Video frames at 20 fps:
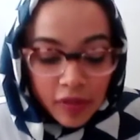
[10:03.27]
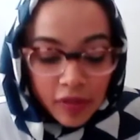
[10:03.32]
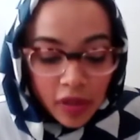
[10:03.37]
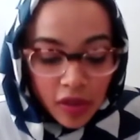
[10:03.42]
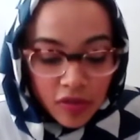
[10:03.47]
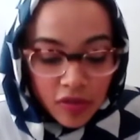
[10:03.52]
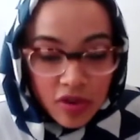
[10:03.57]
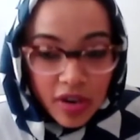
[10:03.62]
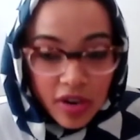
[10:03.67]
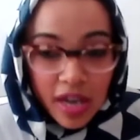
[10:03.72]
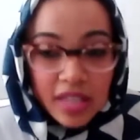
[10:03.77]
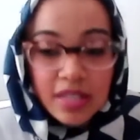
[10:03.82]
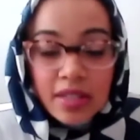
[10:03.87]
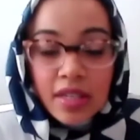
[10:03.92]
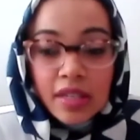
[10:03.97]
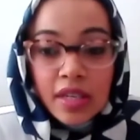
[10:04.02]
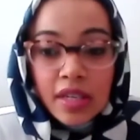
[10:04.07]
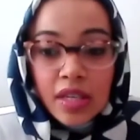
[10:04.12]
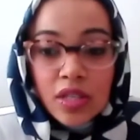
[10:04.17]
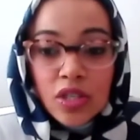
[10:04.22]
of trust
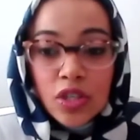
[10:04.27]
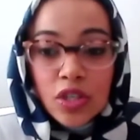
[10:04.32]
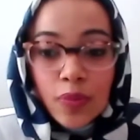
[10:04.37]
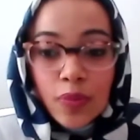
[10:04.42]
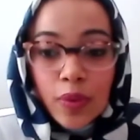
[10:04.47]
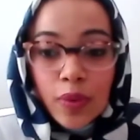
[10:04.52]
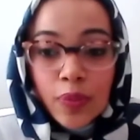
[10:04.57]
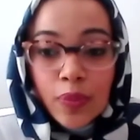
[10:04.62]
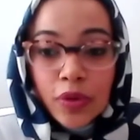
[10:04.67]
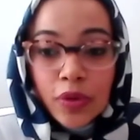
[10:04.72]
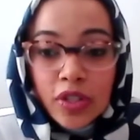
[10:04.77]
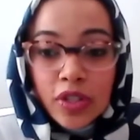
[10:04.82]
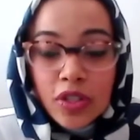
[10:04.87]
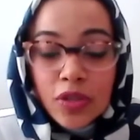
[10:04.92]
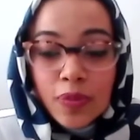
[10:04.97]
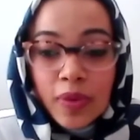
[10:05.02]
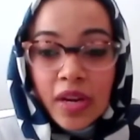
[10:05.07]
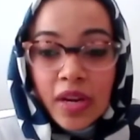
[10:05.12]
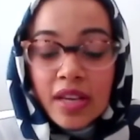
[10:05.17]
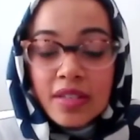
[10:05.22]
that needs to be put into
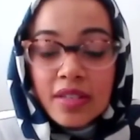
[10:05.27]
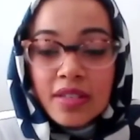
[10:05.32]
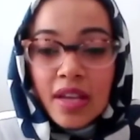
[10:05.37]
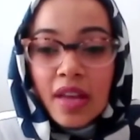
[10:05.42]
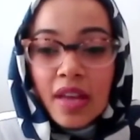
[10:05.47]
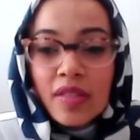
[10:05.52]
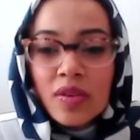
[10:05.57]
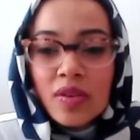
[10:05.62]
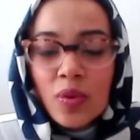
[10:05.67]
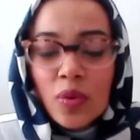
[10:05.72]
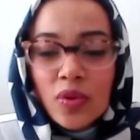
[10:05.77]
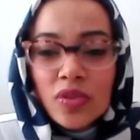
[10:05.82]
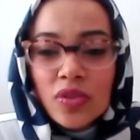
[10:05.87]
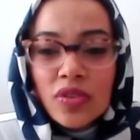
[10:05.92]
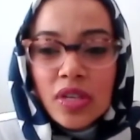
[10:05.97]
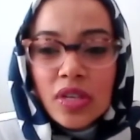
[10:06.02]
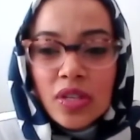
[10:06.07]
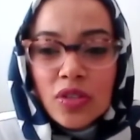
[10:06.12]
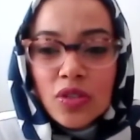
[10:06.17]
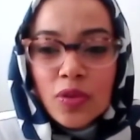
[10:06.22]
place, and it also
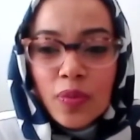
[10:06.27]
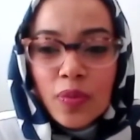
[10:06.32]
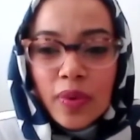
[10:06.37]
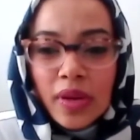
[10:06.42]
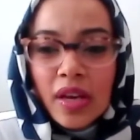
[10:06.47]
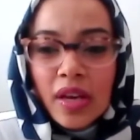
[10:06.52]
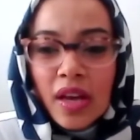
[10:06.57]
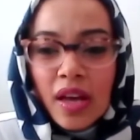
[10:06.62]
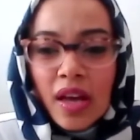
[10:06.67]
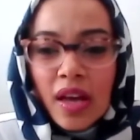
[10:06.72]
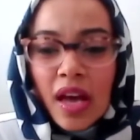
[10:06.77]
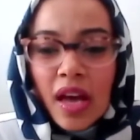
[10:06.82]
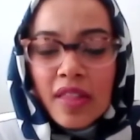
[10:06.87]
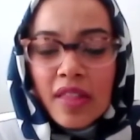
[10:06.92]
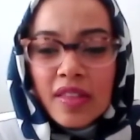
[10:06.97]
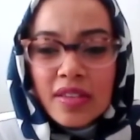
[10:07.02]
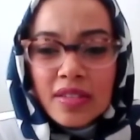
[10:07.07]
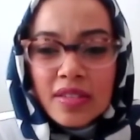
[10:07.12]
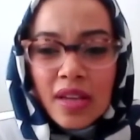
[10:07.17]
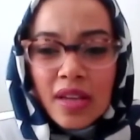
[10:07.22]
needs to be
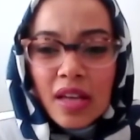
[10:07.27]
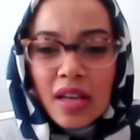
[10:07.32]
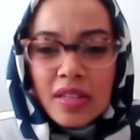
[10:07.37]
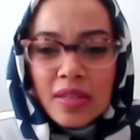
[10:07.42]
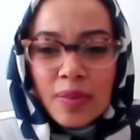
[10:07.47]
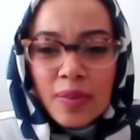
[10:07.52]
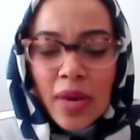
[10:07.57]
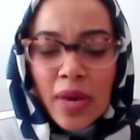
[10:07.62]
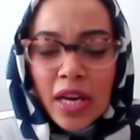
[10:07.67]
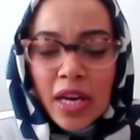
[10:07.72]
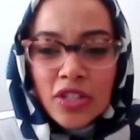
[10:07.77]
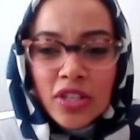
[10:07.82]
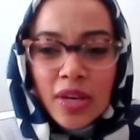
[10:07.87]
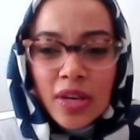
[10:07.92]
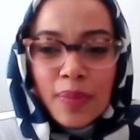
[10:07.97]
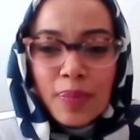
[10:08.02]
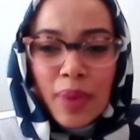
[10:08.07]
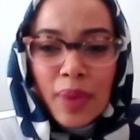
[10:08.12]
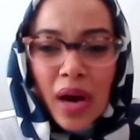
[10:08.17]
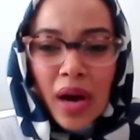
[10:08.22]
as a major
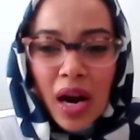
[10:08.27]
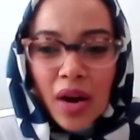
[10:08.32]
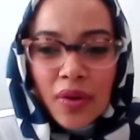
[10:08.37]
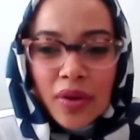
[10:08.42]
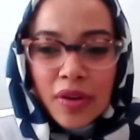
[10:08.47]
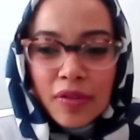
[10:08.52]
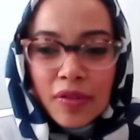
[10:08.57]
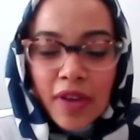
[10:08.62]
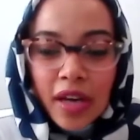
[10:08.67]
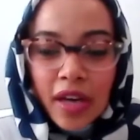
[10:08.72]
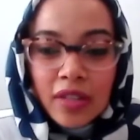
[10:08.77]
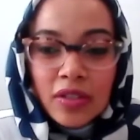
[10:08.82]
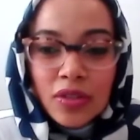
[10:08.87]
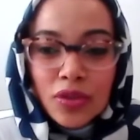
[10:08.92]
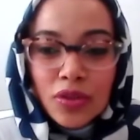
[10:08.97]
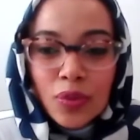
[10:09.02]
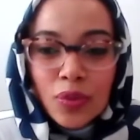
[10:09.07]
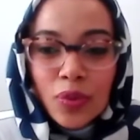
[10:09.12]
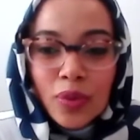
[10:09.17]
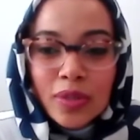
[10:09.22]
empowering factor
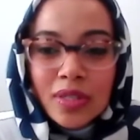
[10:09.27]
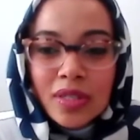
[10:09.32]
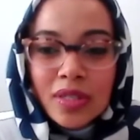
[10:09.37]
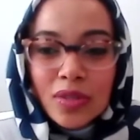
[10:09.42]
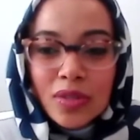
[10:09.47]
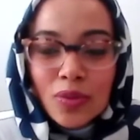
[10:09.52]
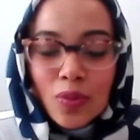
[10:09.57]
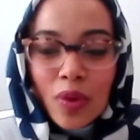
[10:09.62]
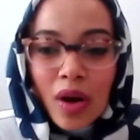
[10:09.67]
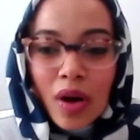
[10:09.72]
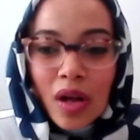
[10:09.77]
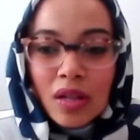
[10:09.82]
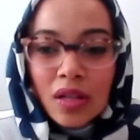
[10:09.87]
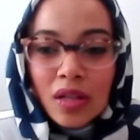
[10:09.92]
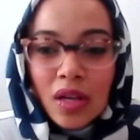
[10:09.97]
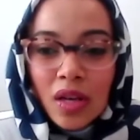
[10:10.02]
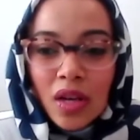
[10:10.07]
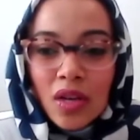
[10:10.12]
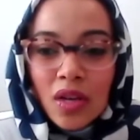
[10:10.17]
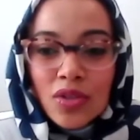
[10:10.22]
towards it as well.
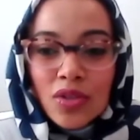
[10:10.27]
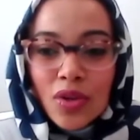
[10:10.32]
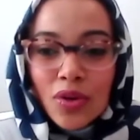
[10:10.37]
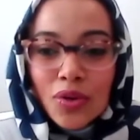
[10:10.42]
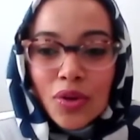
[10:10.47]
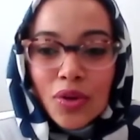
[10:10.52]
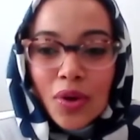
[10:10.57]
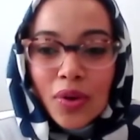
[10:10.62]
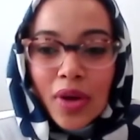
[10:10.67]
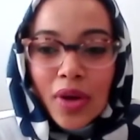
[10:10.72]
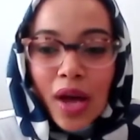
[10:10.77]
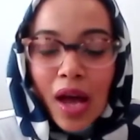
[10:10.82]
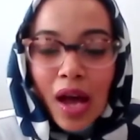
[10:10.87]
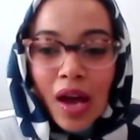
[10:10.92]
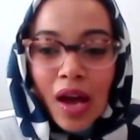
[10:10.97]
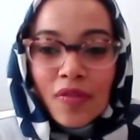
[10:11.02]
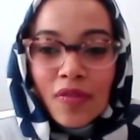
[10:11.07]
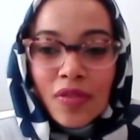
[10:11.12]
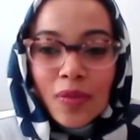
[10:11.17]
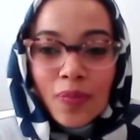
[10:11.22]
So you don't
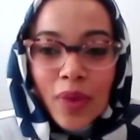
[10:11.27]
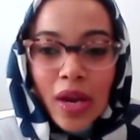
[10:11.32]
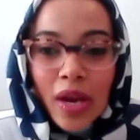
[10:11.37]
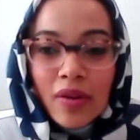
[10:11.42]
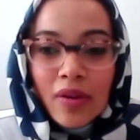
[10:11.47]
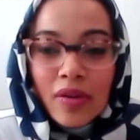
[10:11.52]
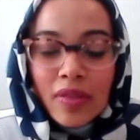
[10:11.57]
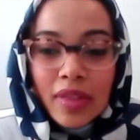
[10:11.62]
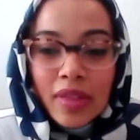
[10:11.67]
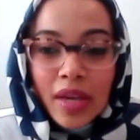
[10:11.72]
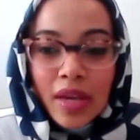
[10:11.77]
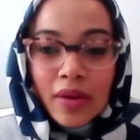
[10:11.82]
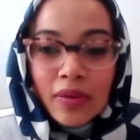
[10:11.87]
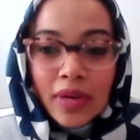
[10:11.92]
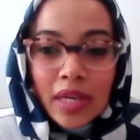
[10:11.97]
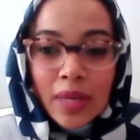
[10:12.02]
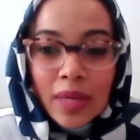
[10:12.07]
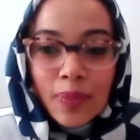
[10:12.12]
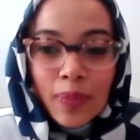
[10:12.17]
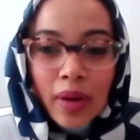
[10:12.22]
have the parent there
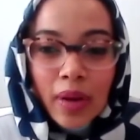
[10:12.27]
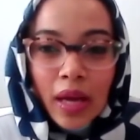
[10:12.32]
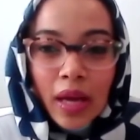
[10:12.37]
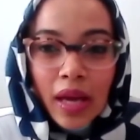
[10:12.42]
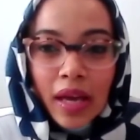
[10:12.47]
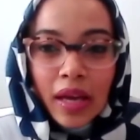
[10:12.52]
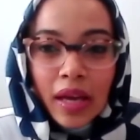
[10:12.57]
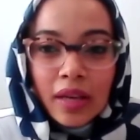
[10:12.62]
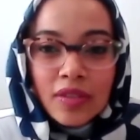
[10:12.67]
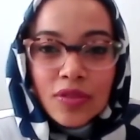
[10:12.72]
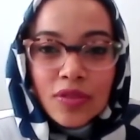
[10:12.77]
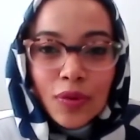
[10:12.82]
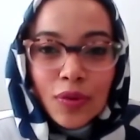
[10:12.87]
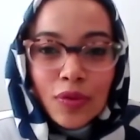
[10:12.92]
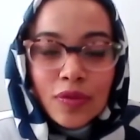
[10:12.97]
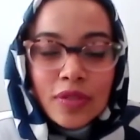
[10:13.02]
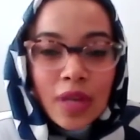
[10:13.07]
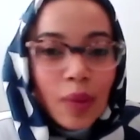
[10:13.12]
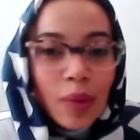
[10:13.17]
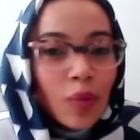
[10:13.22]
really playing sort
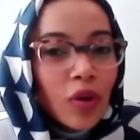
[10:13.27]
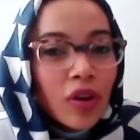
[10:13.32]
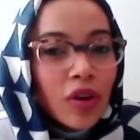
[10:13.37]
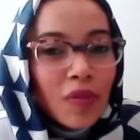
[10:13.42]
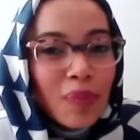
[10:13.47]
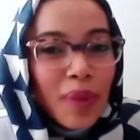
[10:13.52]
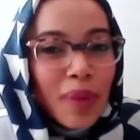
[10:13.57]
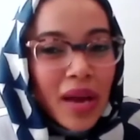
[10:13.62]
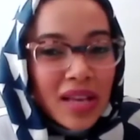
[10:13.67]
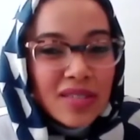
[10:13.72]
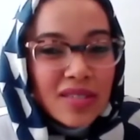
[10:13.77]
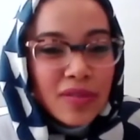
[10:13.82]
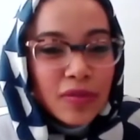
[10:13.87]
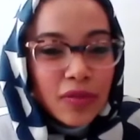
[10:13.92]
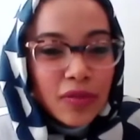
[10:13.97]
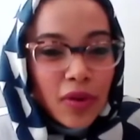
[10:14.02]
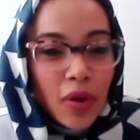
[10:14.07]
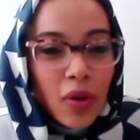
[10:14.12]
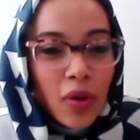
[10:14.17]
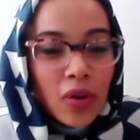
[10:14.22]
of somewhat of a passive
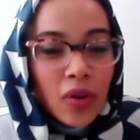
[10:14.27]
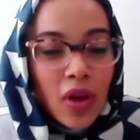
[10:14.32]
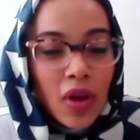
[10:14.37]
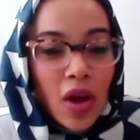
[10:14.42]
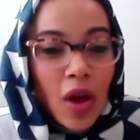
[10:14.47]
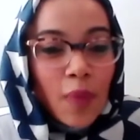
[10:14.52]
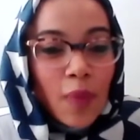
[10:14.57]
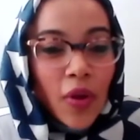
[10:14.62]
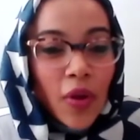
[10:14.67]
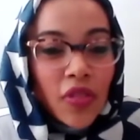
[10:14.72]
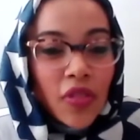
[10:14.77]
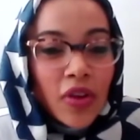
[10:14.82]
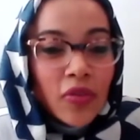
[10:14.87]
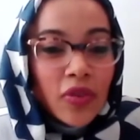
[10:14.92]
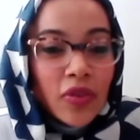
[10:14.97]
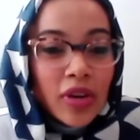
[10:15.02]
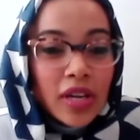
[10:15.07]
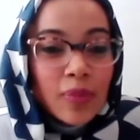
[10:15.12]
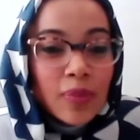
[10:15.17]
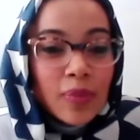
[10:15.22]
role, but they're
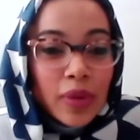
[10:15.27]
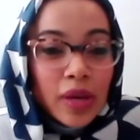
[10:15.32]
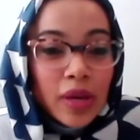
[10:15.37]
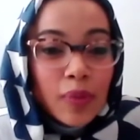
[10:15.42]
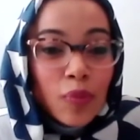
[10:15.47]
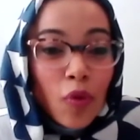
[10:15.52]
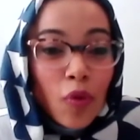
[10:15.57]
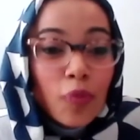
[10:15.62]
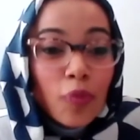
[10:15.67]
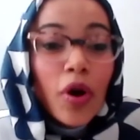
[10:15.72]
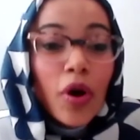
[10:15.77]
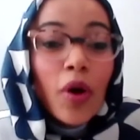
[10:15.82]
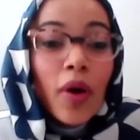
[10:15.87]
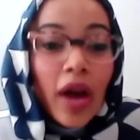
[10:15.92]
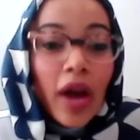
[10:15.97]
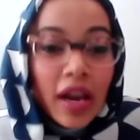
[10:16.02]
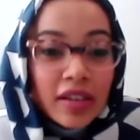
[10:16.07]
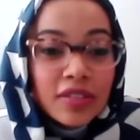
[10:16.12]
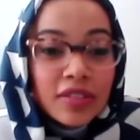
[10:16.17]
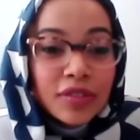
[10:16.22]
really being more
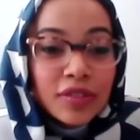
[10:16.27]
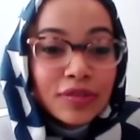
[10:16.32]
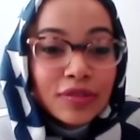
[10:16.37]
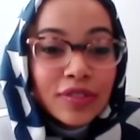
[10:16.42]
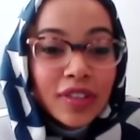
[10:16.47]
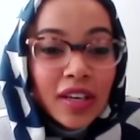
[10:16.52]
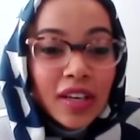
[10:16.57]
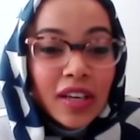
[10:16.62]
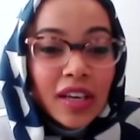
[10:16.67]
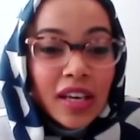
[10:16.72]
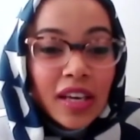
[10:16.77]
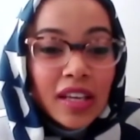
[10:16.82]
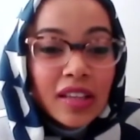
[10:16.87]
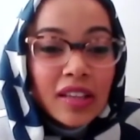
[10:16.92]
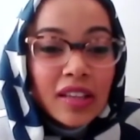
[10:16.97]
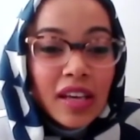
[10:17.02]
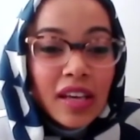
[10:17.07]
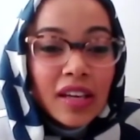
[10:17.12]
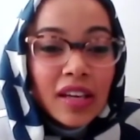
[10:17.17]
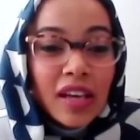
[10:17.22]
proactive
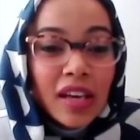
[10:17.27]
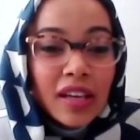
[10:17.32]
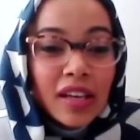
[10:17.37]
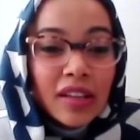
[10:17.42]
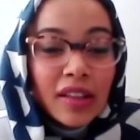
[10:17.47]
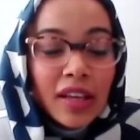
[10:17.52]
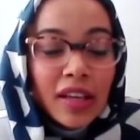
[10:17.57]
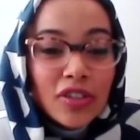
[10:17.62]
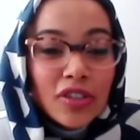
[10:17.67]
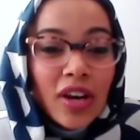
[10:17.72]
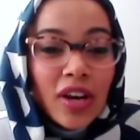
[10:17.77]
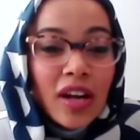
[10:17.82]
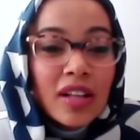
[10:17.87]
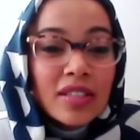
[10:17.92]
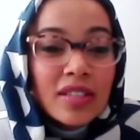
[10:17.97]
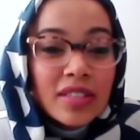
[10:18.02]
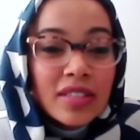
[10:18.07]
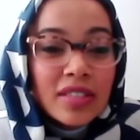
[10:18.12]
in their child's